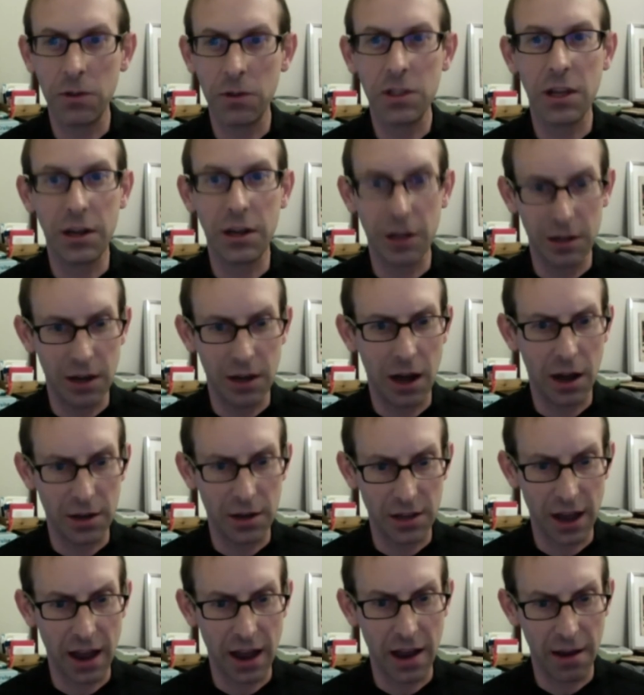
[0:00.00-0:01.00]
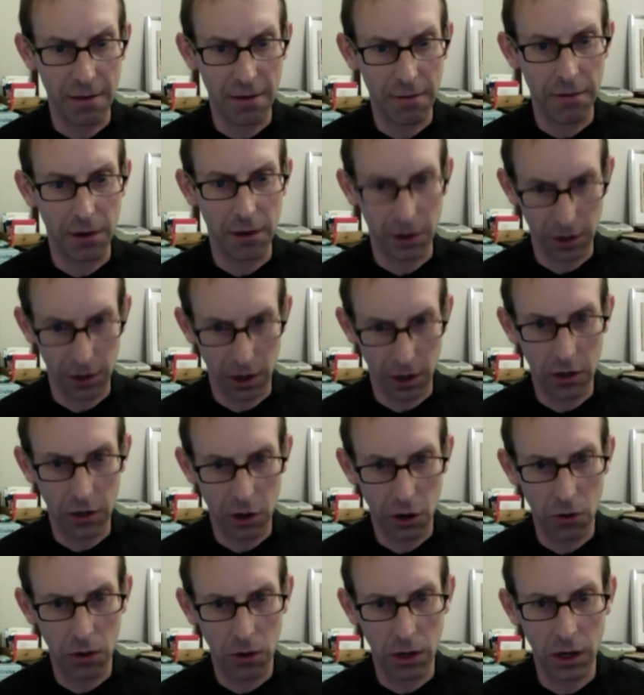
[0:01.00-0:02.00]
They did not have a
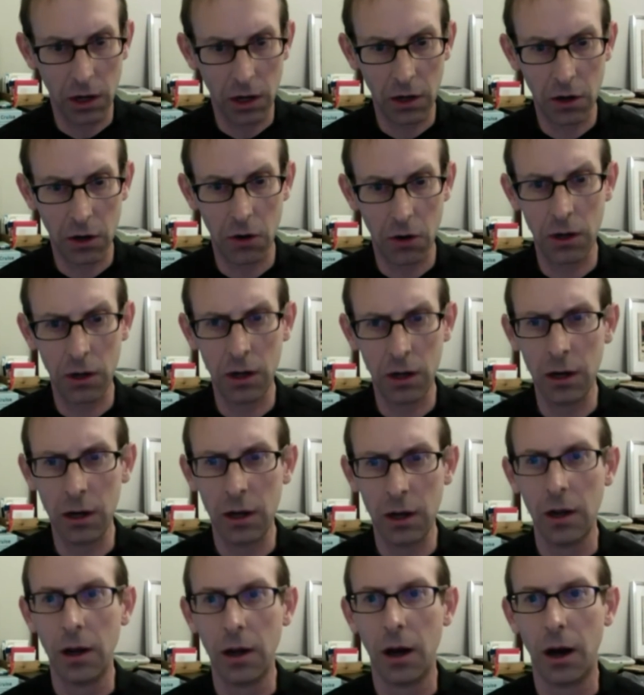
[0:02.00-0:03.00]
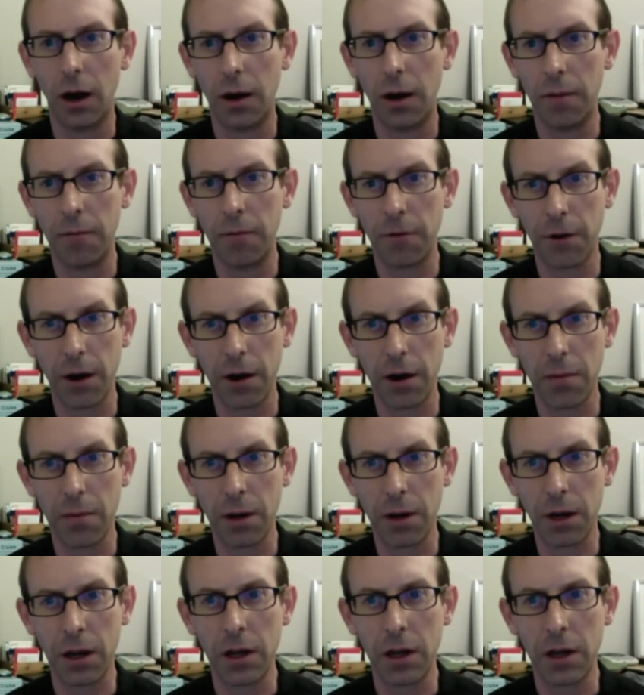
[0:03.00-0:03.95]
code encoding for Arabic.